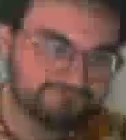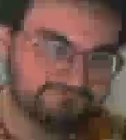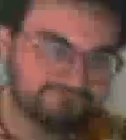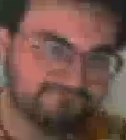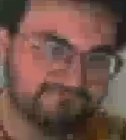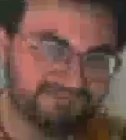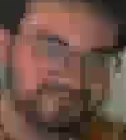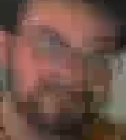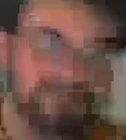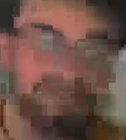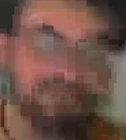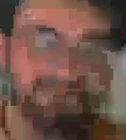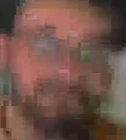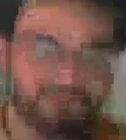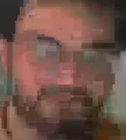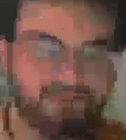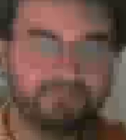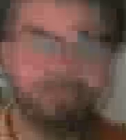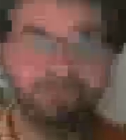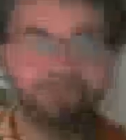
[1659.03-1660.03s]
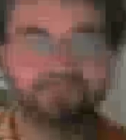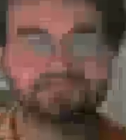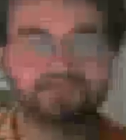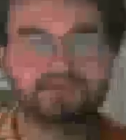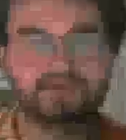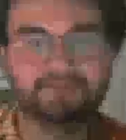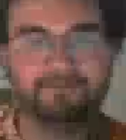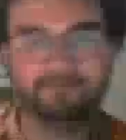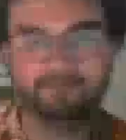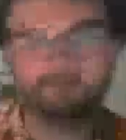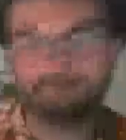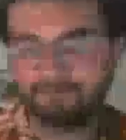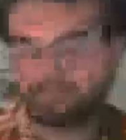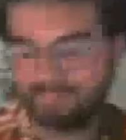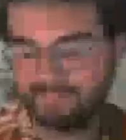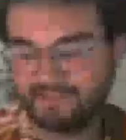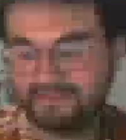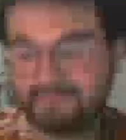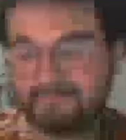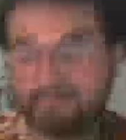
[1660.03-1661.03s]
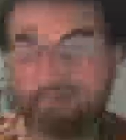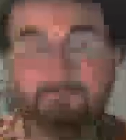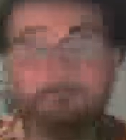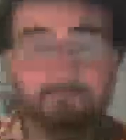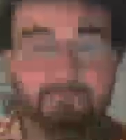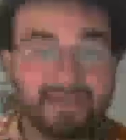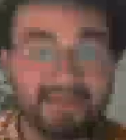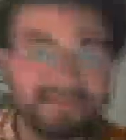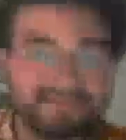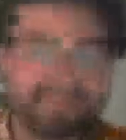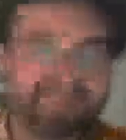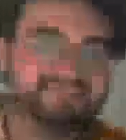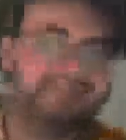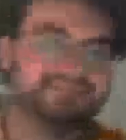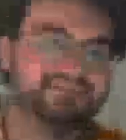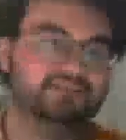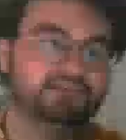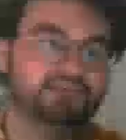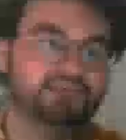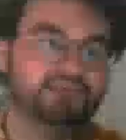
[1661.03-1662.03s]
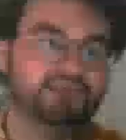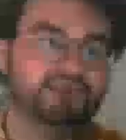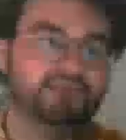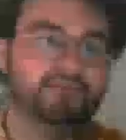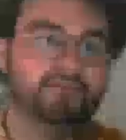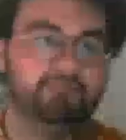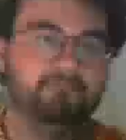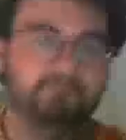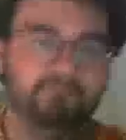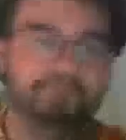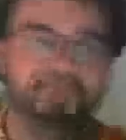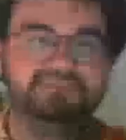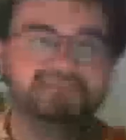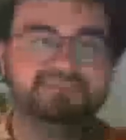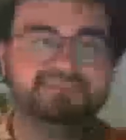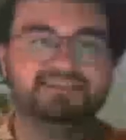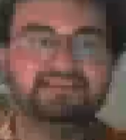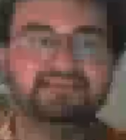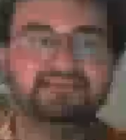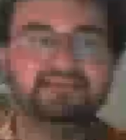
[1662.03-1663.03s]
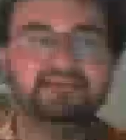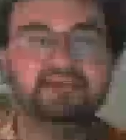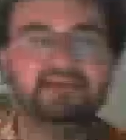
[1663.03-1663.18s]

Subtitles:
Same with volleyball as well. Medicine. Medicine